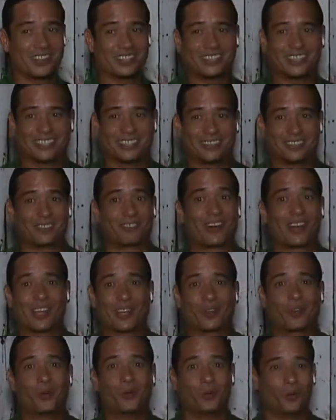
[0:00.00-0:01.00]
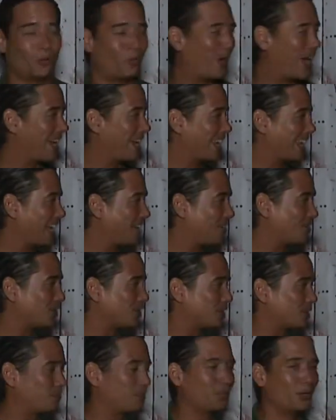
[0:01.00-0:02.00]
This is a really cool way to get
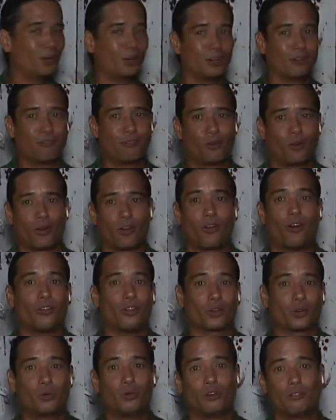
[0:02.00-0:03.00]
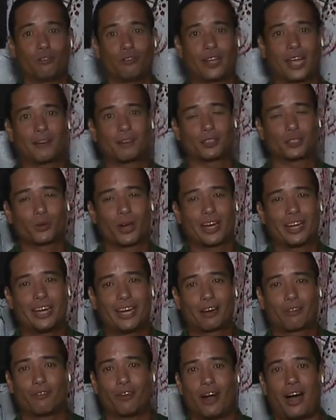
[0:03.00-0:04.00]
your spoon for all the cool flavors right
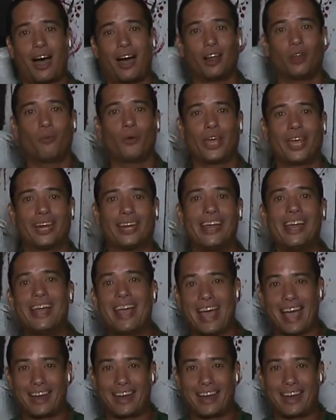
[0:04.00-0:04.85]
here for Halloween